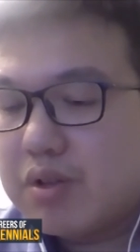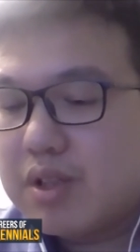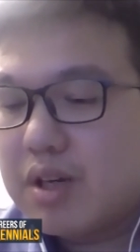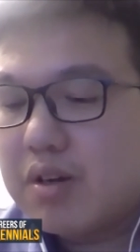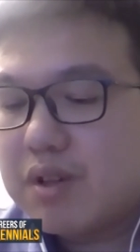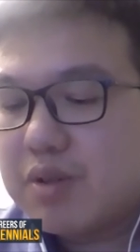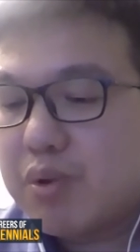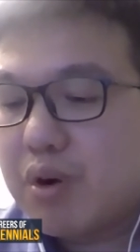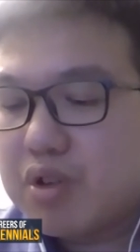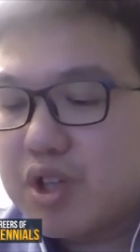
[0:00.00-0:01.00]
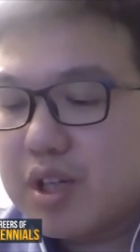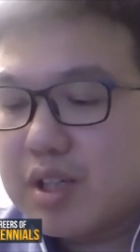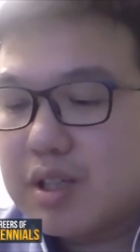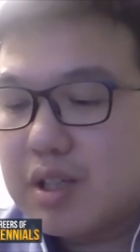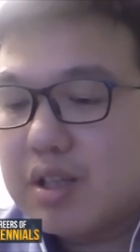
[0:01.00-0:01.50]
some of the
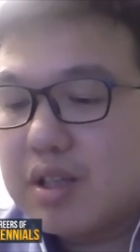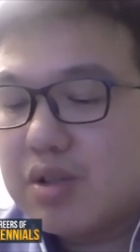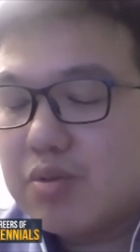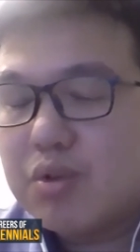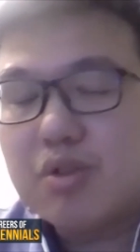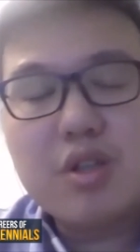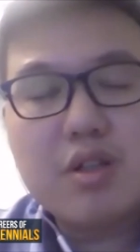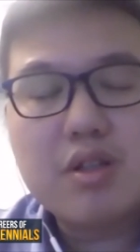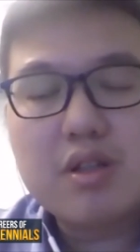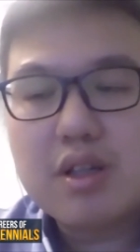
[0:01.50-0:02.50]
projects in this region,